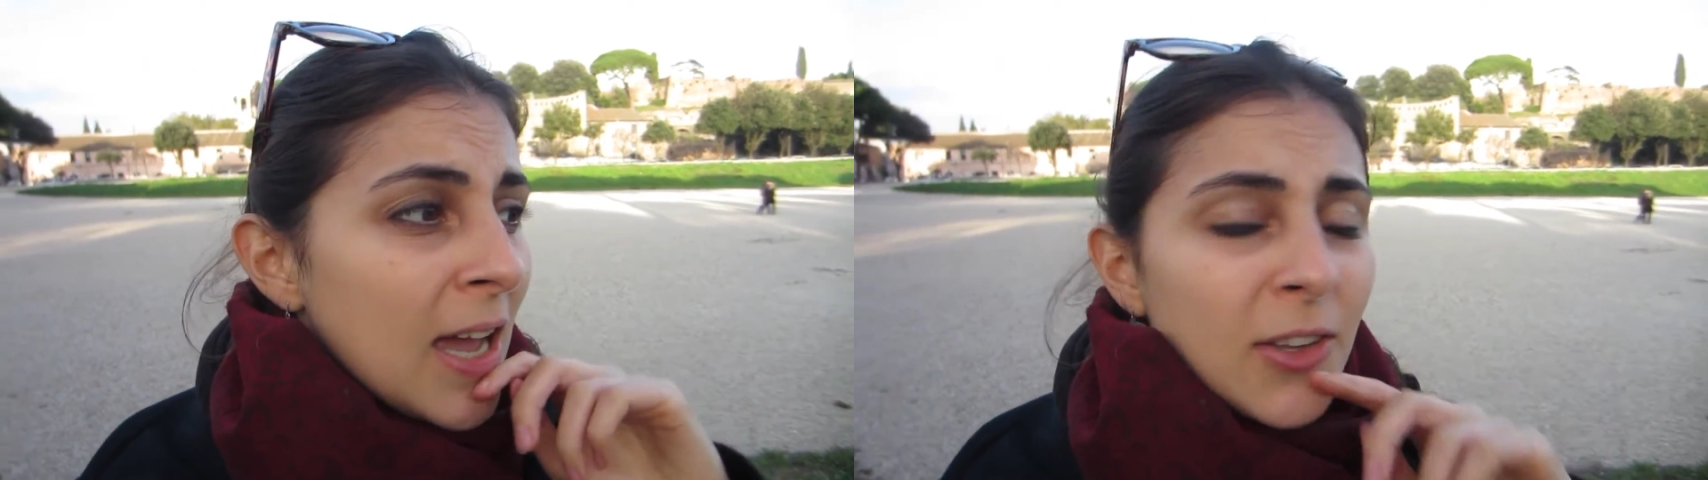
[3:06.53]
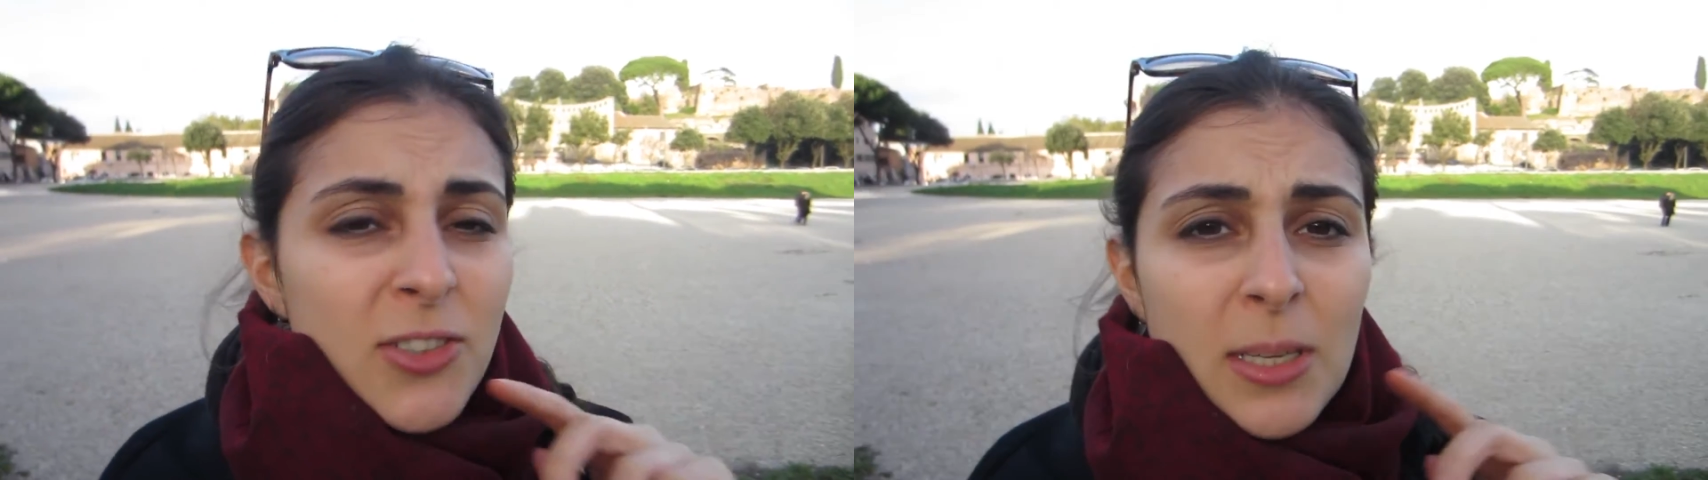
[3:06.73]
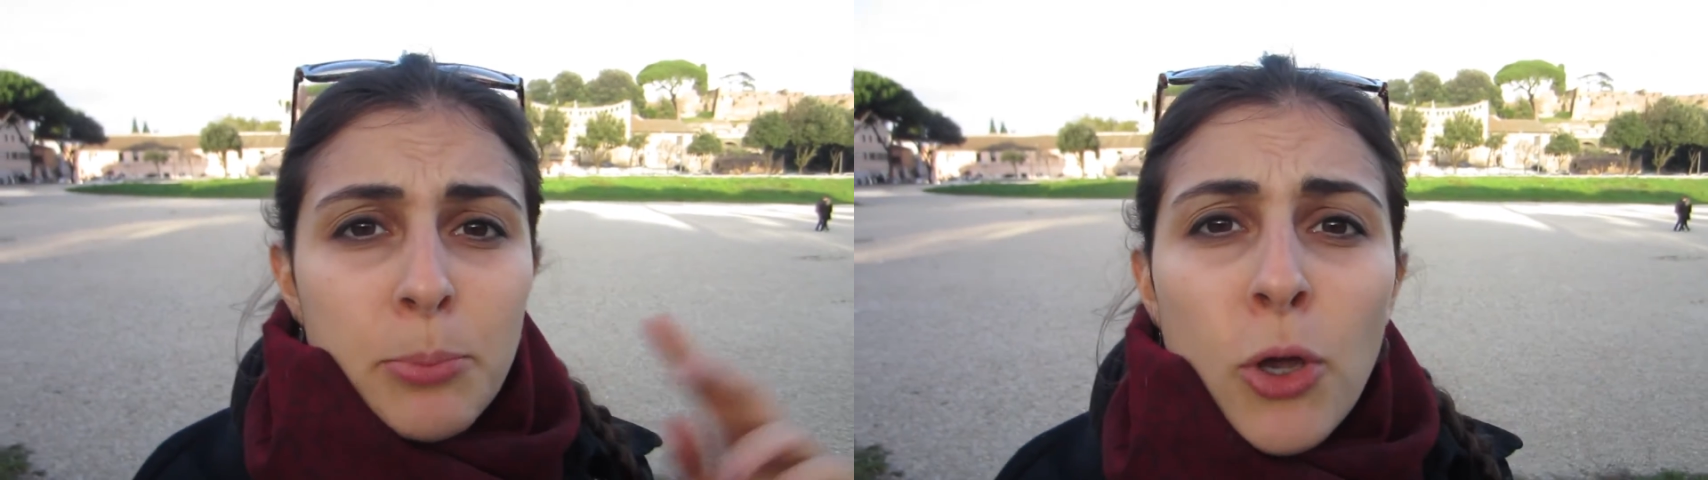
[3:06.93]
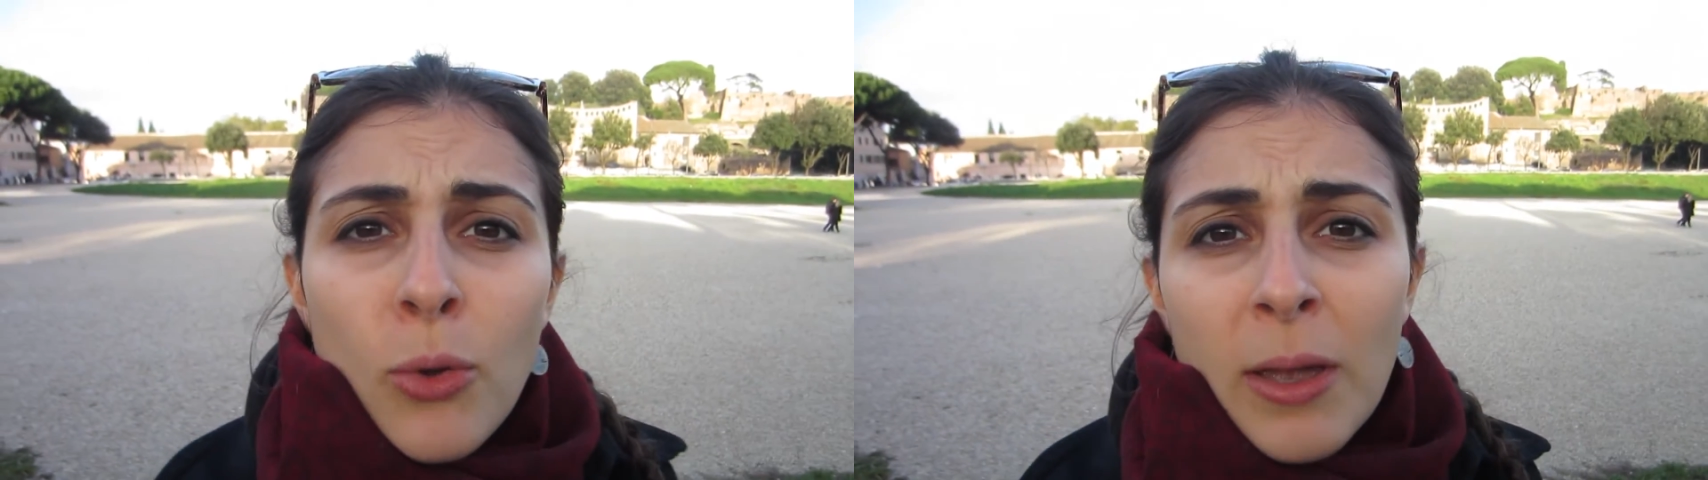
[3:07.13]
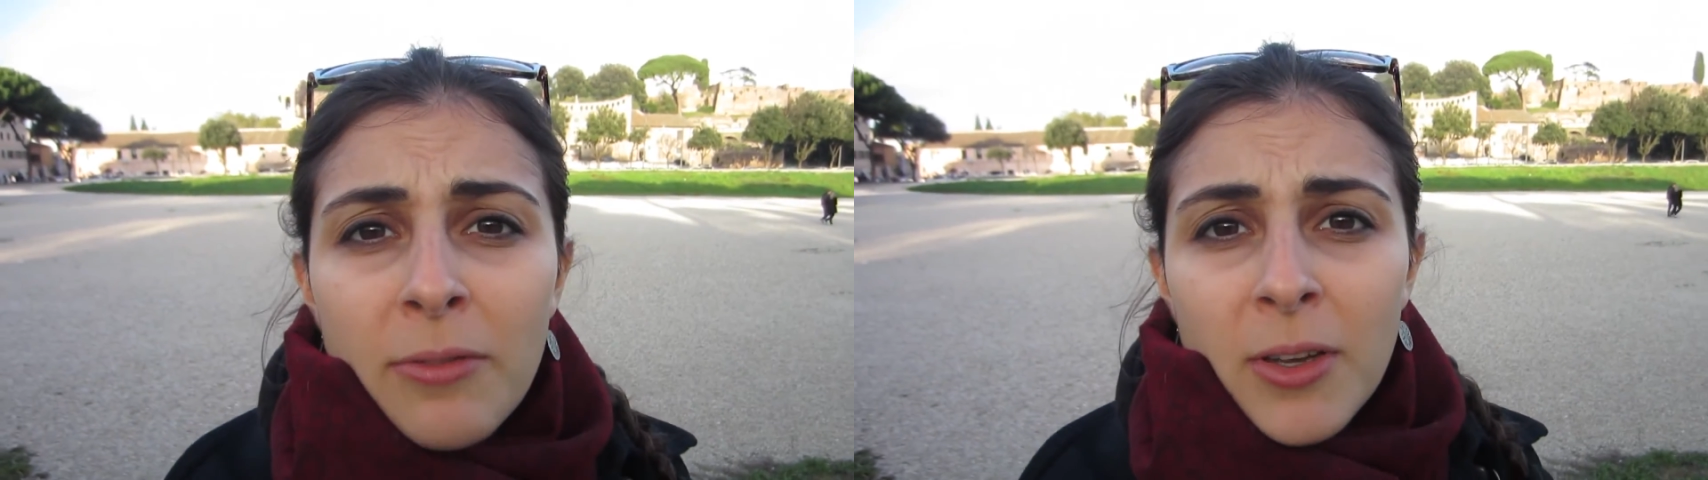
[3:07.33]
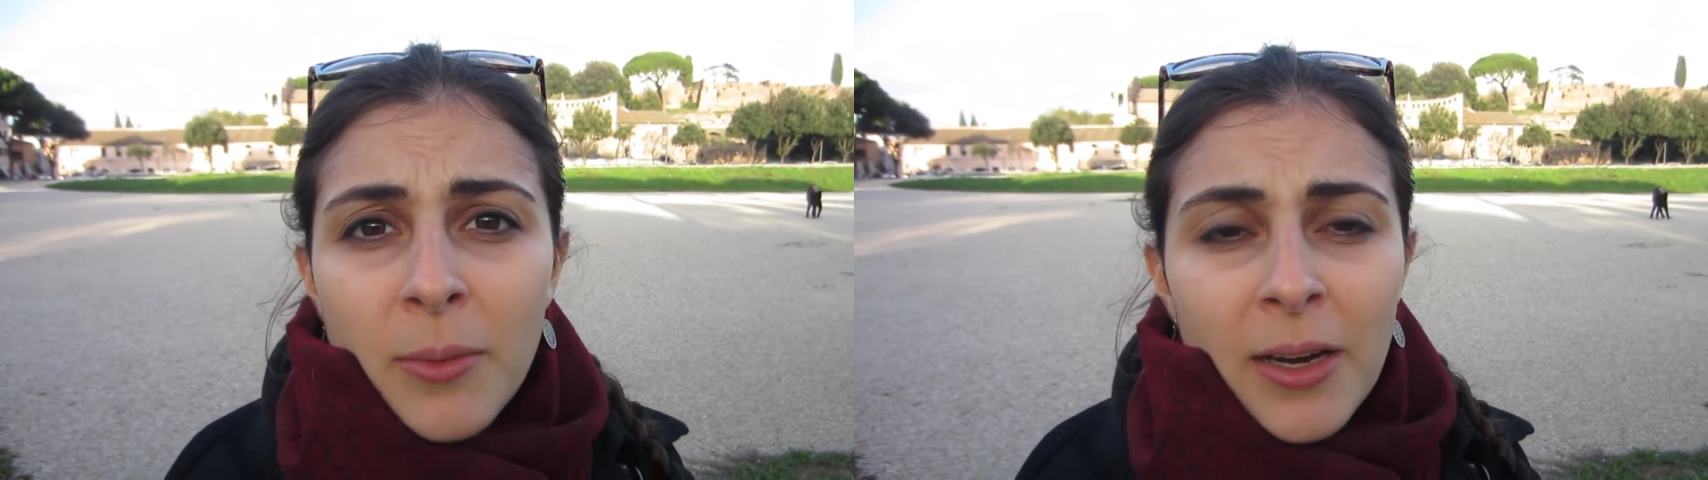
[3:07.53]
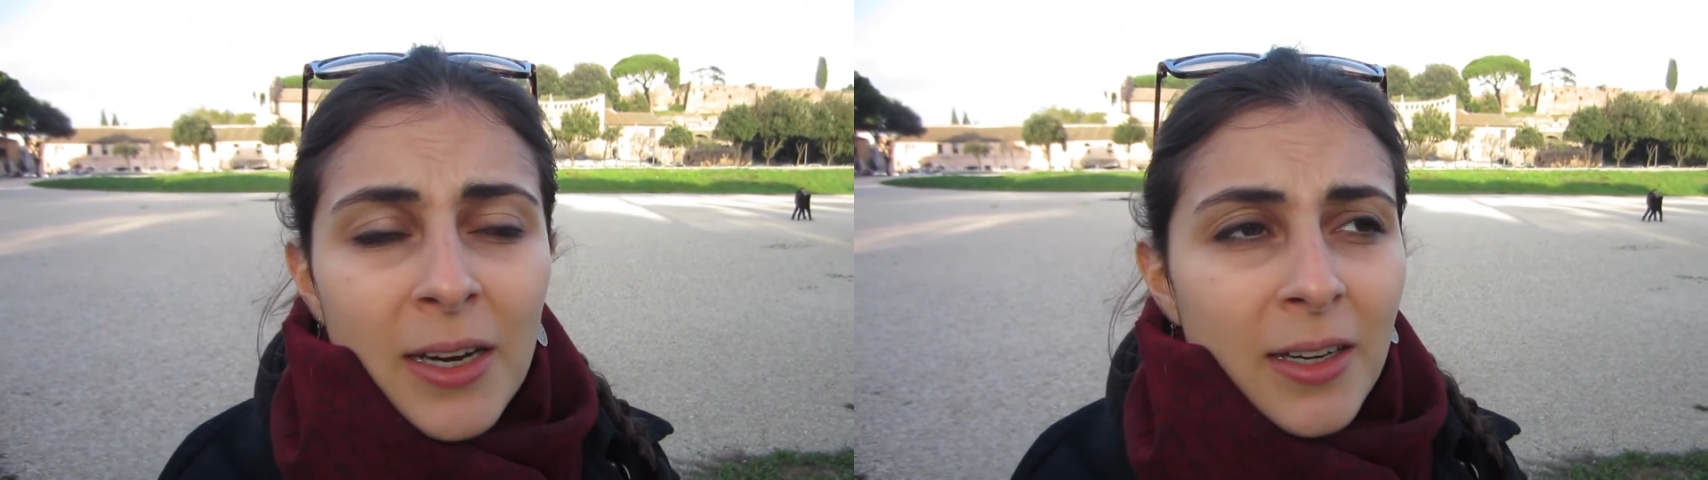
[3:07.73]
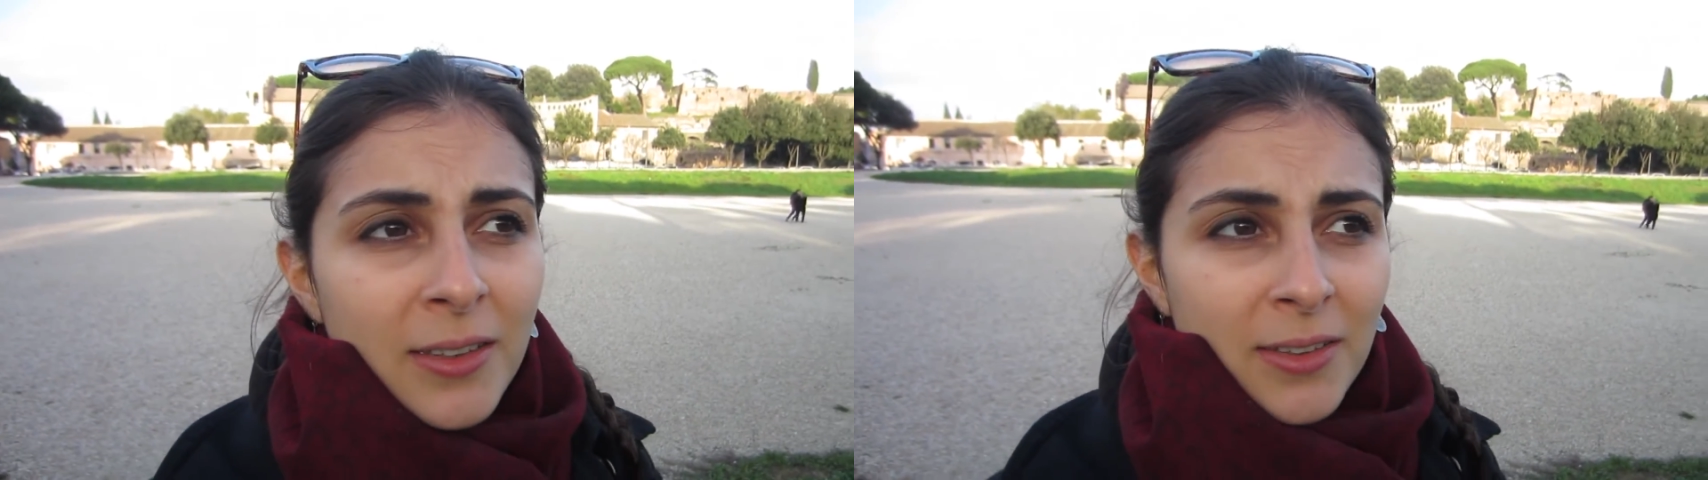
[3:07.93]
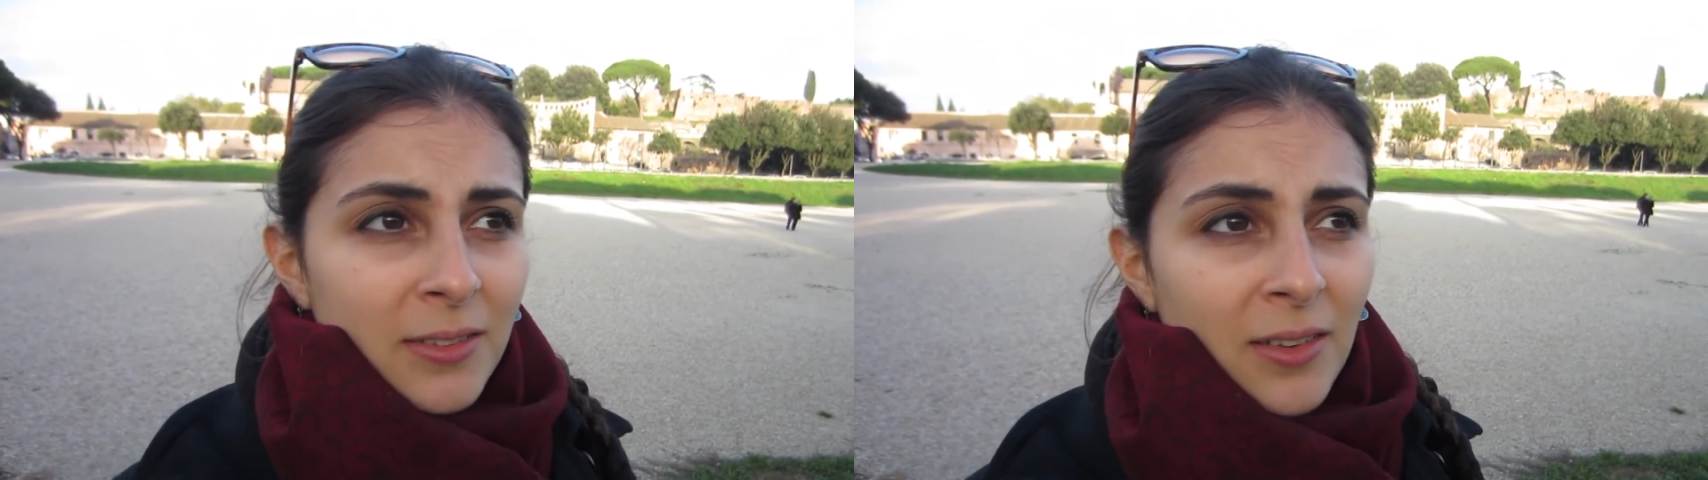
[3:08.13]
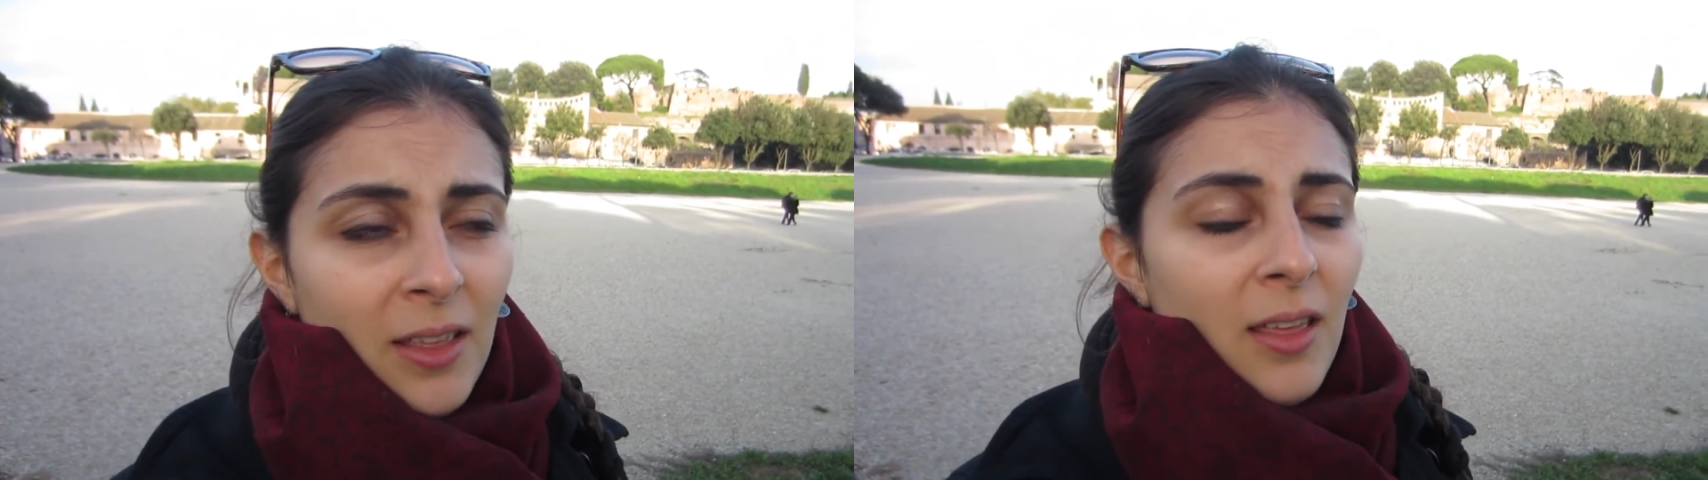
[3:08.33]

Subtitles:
And there's like poo everywhere and